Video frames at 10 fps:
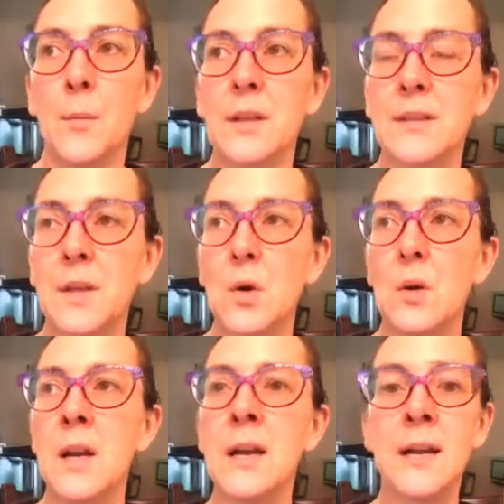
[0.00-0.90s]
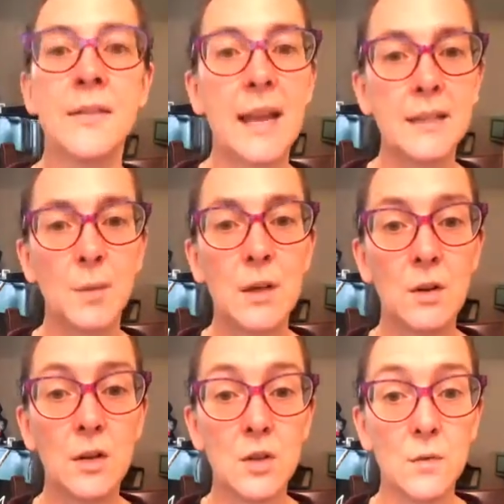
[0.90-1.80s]
So that's what you
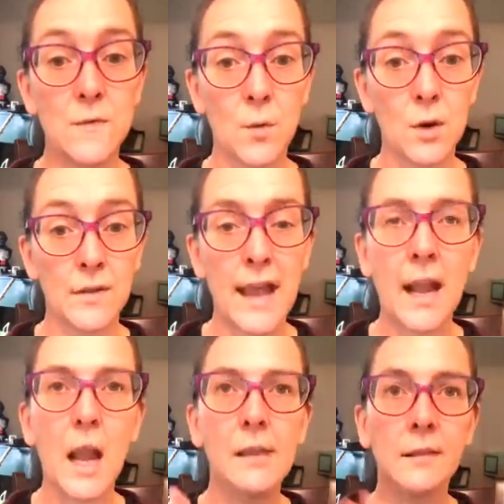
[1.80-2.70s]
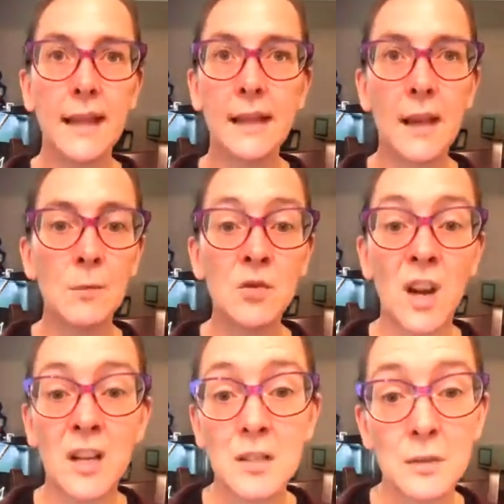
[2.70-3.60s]
can do for that. Lately, I've been
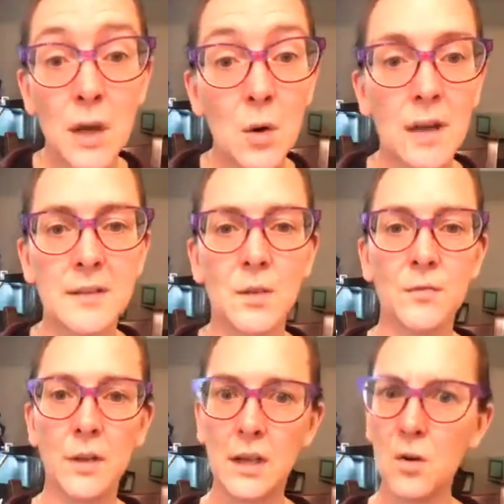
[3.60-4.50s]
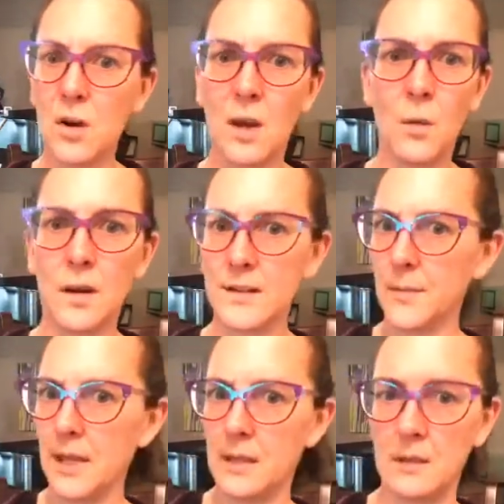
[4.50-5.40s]
trying to do yoga. So for yoga, I want
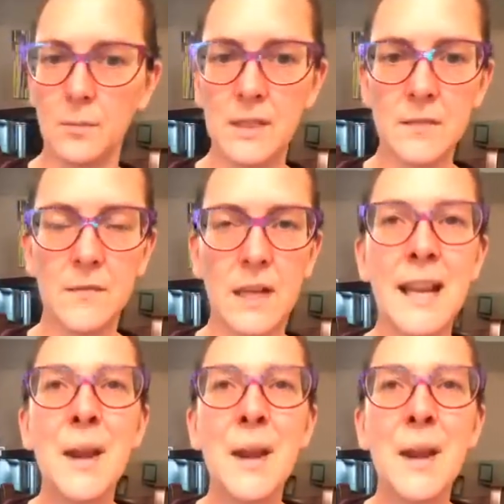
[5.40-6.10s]
something a little bit different.